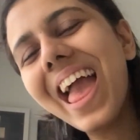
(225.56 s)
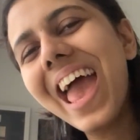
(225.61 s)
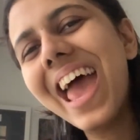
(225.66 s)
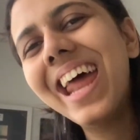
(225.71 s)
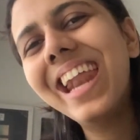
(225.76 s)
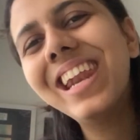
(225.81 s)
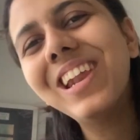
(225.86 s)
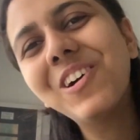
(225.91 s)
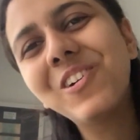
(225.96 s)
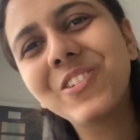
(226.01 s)

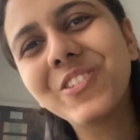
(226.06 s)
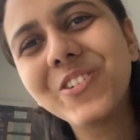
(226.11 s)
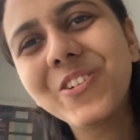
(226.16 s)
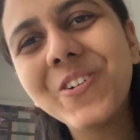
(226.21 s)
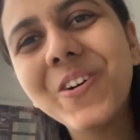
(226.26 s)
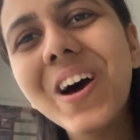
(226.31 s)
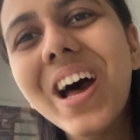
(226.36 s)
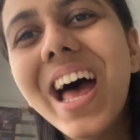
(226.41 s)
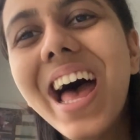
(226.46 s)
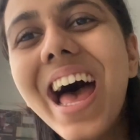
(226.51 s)
And
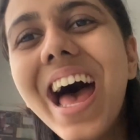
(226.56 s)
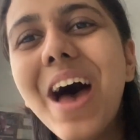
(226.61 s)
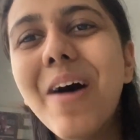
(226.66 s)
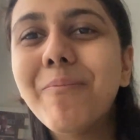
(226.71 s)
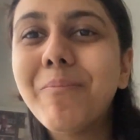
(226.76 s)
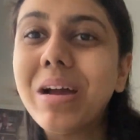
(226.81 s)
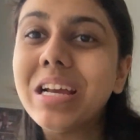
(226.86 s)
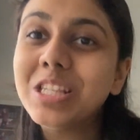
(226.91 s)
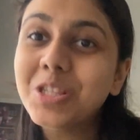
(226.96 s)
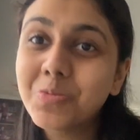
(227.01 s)
also
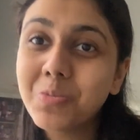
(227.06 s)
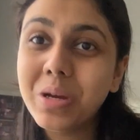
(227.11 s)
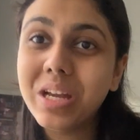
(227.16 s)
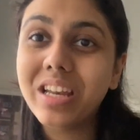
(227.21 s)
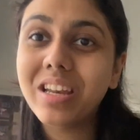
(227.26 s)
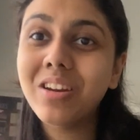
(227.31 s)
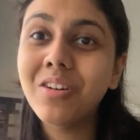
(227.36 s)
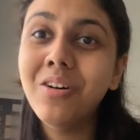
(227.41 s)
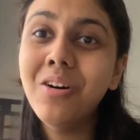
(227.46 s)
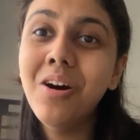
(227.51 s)
my
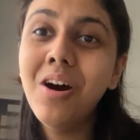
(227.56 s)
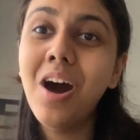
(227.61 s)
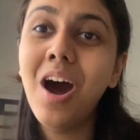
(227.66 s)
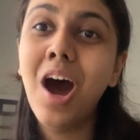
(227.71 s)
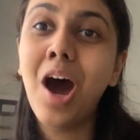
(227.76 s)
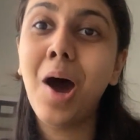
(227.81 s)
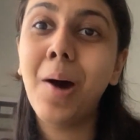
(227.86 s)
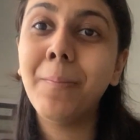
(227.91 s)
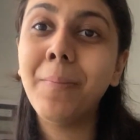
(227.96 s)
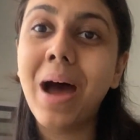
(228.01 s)
sweetener,
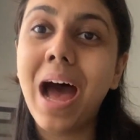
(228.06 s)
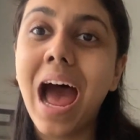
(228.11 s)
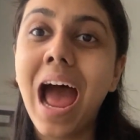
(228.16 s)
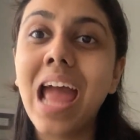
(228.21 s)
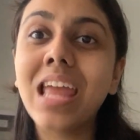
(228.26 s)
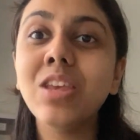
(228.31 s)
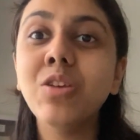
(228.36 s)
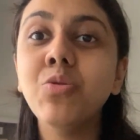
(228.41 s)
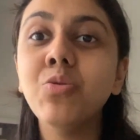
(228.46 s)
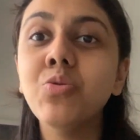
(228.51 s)

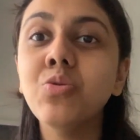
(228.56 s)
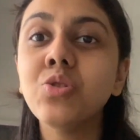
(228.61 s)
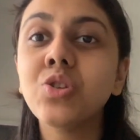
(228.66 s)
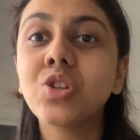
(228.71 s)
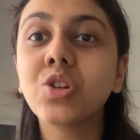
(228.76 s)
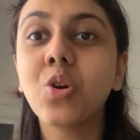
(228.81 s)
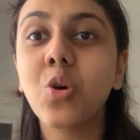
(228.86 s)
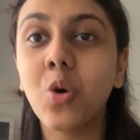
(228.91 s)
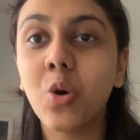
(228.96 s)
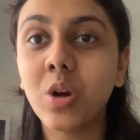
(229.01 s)
I
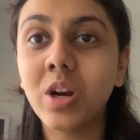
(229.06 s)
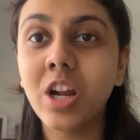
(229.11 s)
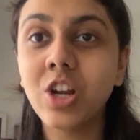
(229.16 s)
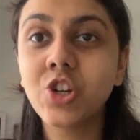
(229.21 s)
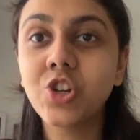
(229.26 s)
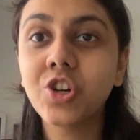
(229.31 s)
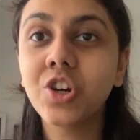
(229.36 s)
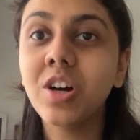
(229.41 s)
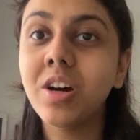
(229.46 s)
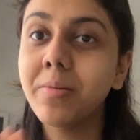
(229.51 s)
used coconut
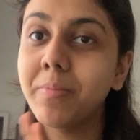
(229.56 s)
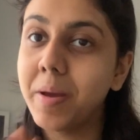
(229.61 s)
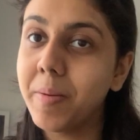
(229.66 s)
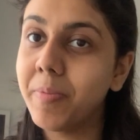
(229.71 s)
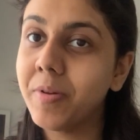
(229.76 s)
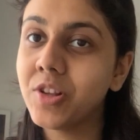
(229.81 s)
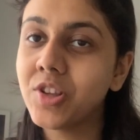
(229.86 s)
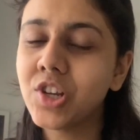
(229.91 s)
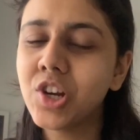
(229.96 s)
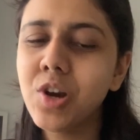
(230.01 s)
sugar and
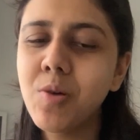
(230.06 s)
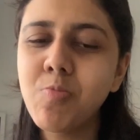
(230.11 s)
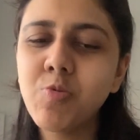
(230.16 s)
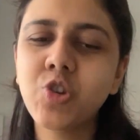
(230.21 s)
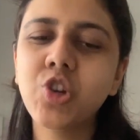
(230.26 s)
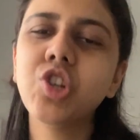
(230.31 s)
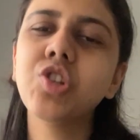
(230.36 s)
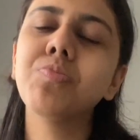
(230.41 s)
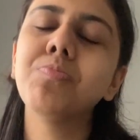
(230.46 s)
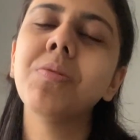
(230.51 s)
maple syrup
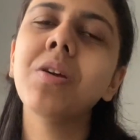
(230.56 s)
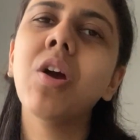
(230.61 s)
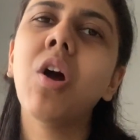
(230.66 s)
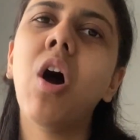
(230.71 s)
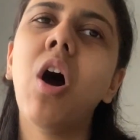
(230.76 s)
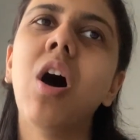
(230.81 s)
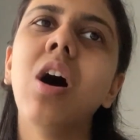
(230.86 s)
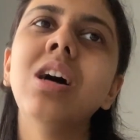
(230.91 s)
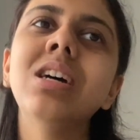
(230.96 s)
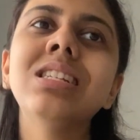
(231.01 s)
just
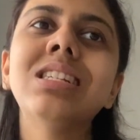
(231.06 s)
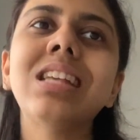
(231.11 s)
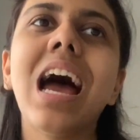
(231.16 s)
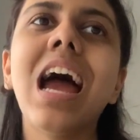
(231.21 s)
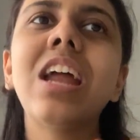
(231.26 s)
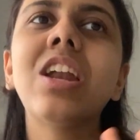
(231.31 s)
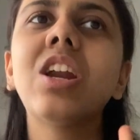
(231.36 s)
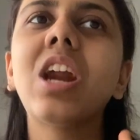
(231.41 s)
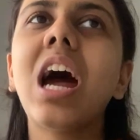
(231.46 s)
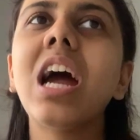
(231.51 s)
because
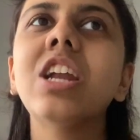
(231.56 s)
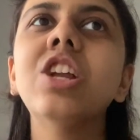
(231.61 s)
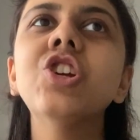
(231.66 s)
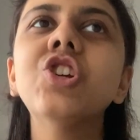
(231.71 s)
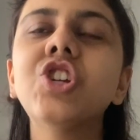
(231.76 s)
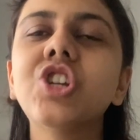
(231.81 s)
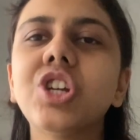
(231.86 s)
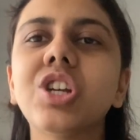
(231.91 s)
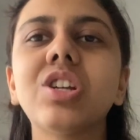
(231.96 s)
I try to